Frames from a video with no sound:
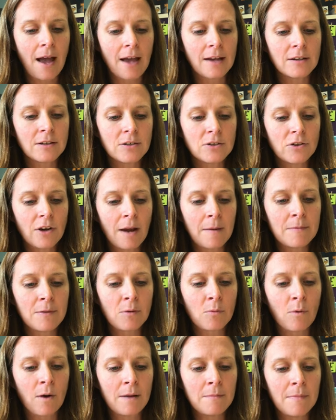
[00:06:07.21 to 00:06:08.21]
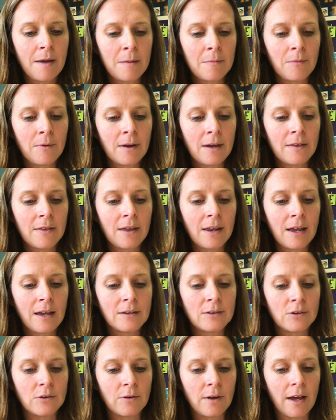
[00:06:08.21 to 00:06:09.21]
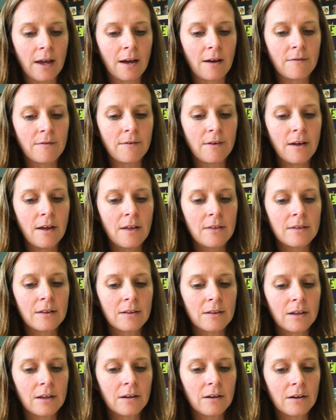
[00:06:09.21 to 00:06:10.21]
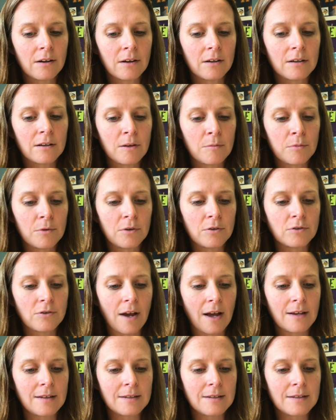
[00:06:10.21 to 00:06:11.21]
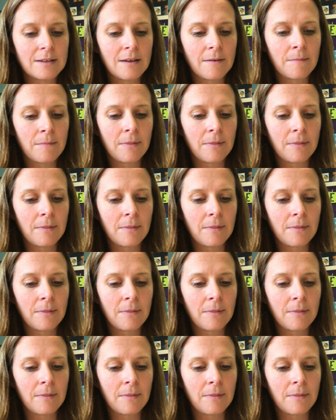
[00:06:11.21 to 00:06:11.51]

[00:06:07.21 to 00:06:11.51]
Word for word: I describe the one memory that I do have the little girl in the blue dress.